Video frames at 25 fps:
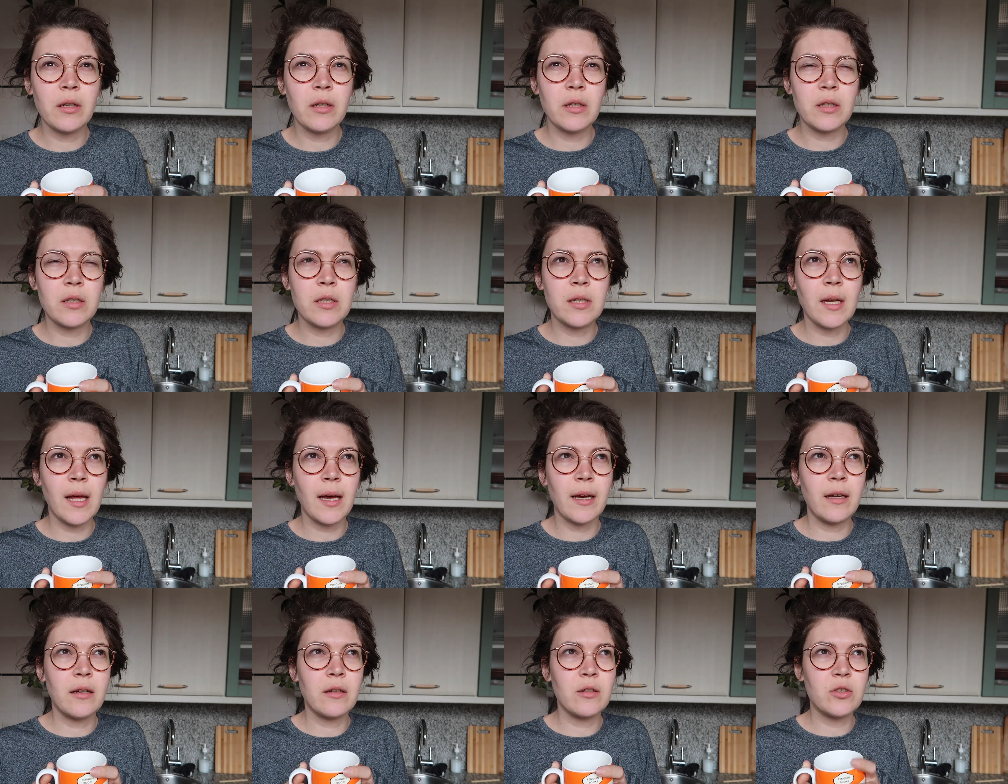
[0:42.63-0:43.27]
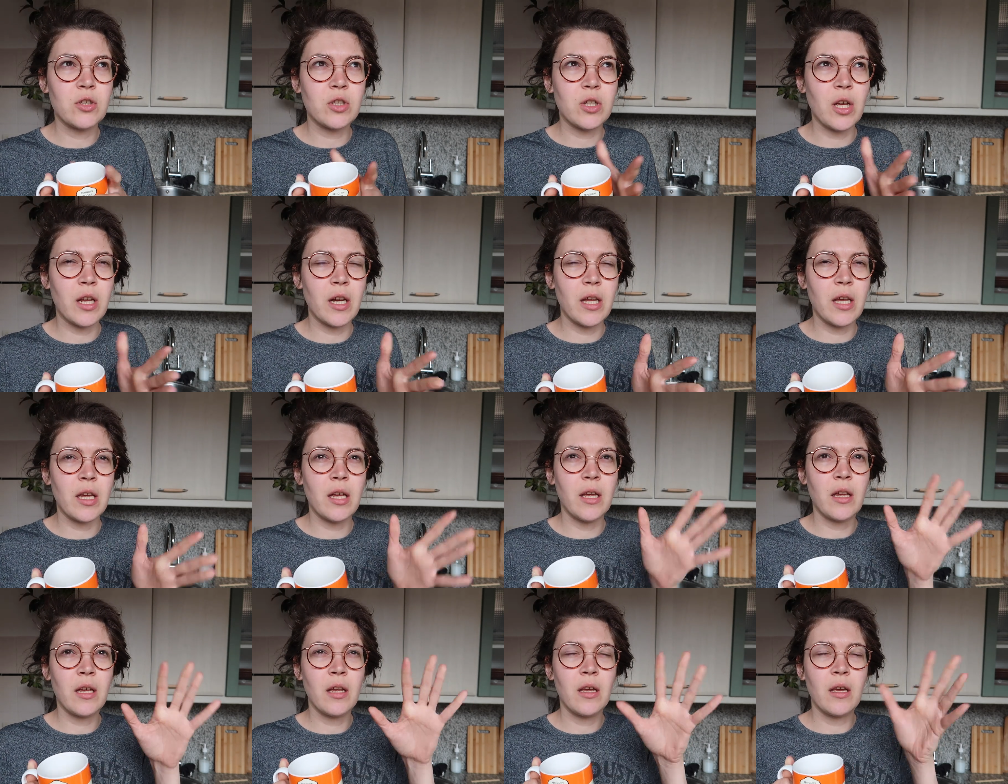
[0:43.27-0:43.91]
It's like
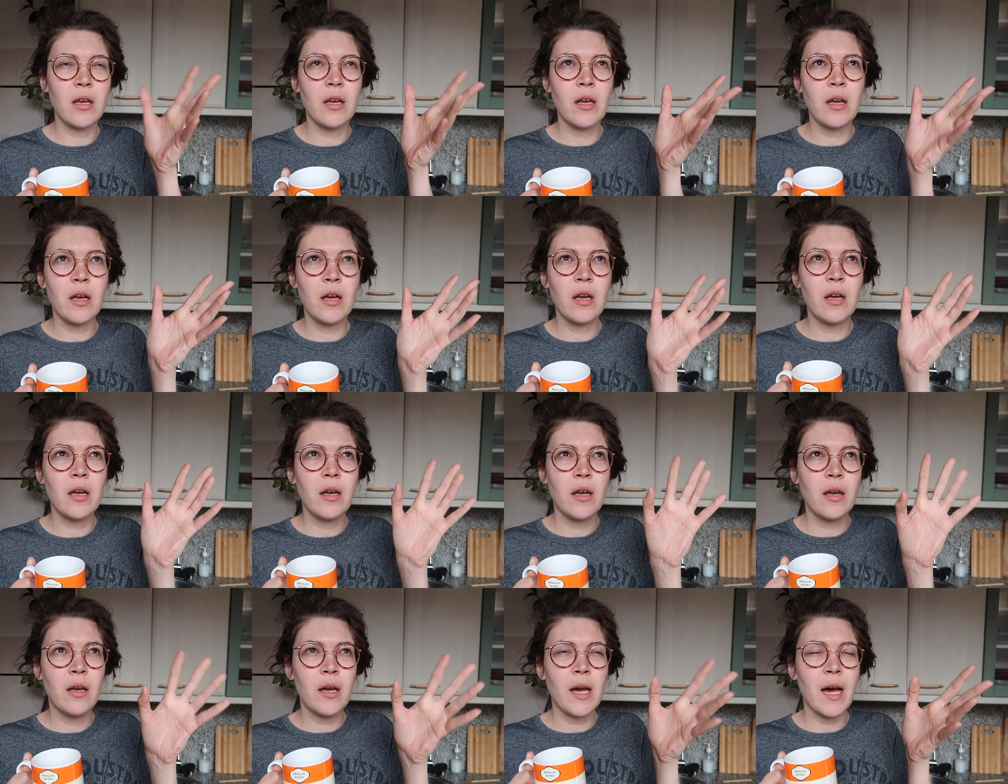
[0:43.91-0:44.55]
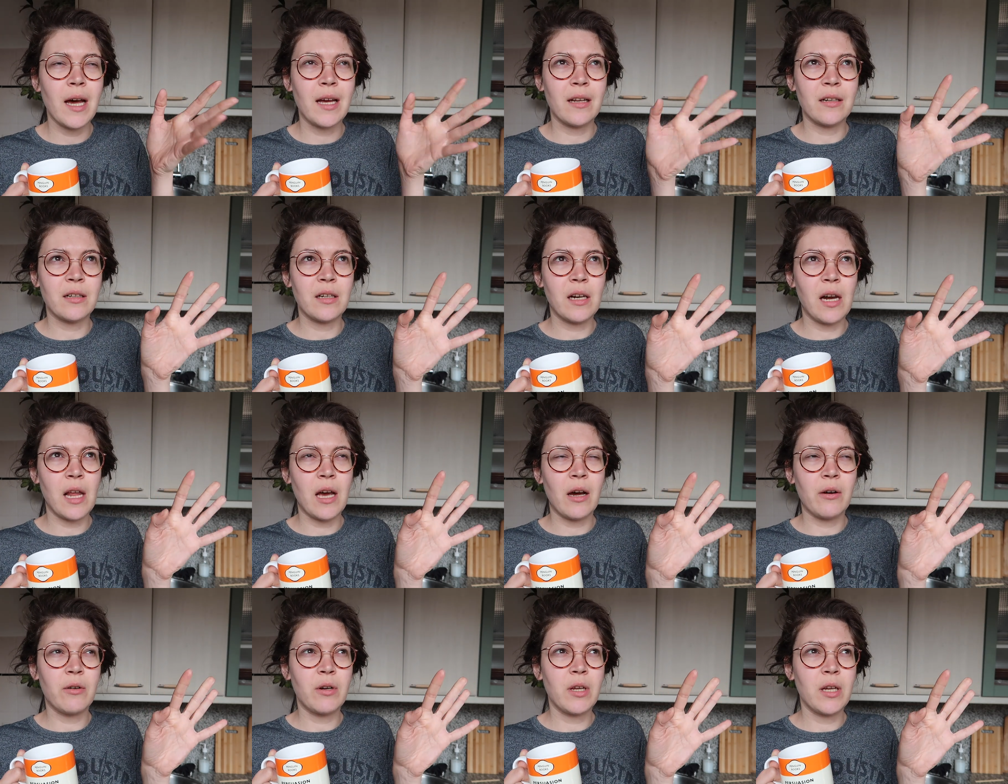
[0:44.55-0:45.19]
sunny and
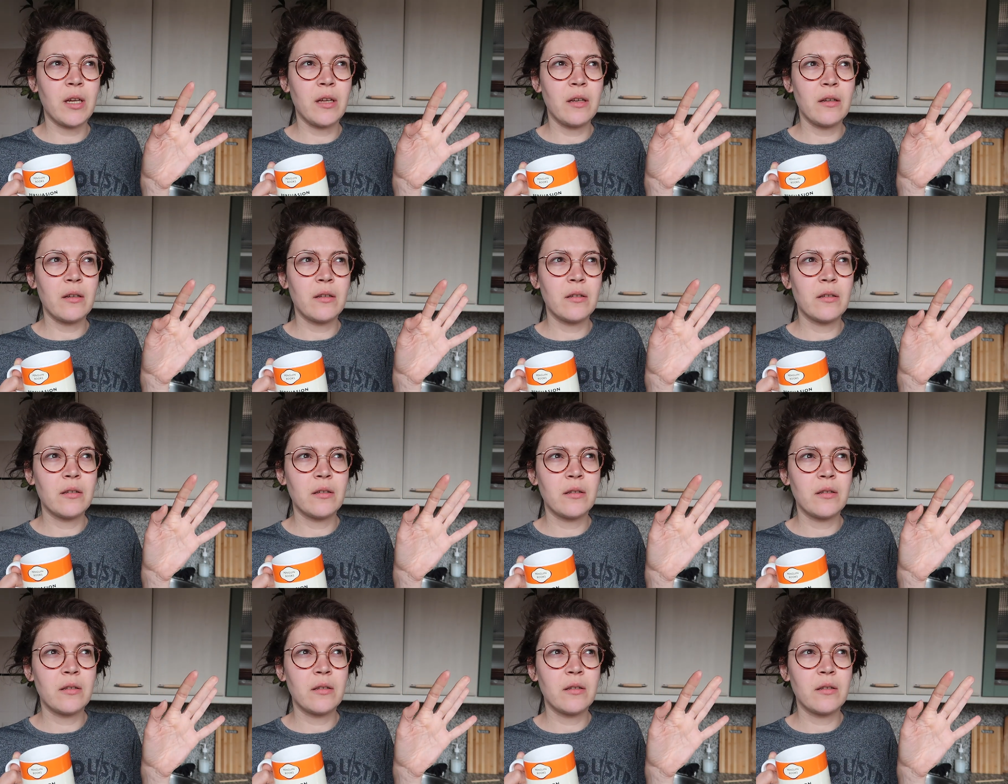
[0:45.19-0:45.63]
cloudy,